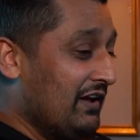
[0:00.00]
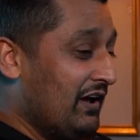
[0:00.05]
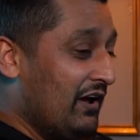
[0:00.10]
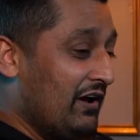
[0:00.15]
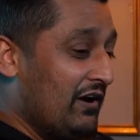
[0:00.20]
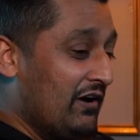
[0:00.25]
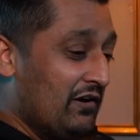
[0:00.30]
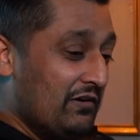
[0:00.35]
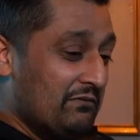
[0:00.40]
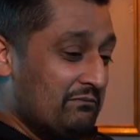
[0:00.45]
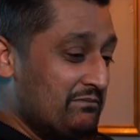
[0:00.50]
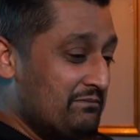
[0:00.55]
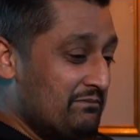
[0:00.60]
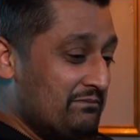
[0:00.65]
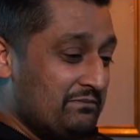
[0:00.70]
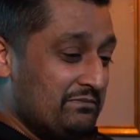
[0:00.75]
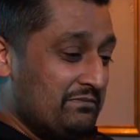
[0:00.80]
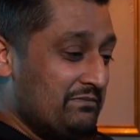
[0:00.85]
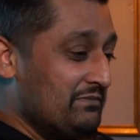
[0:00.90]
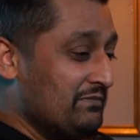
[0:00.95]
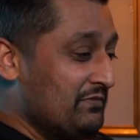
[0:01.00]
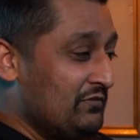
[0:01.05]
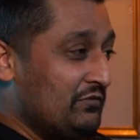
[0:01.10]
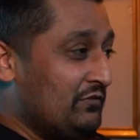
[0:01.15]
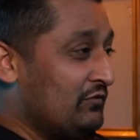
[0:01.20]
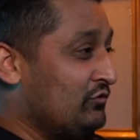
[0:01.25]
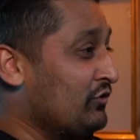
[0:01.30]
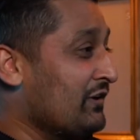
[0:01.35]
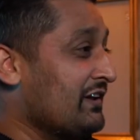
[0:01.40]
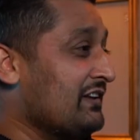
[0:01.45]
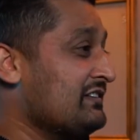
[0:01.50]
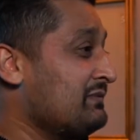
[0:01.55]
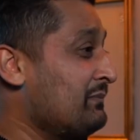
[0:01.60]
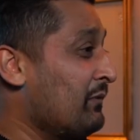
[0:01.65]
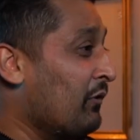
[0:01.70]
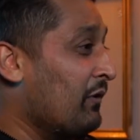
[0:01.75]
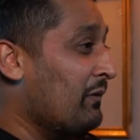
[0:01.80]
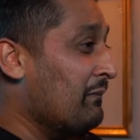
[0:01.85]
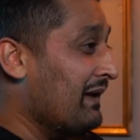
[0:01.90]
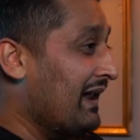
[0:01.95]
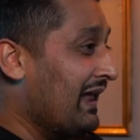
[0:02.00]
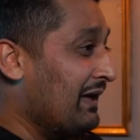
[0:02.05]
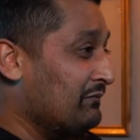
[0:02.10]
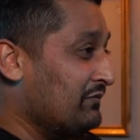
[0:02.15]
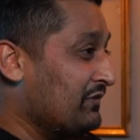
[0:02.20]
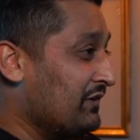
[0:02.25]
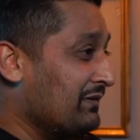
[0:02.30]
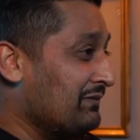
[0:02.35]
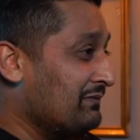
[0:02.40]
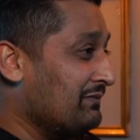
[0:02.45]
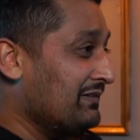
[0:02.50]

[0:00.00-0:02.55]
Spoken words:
uh, drink spilt on my laptop.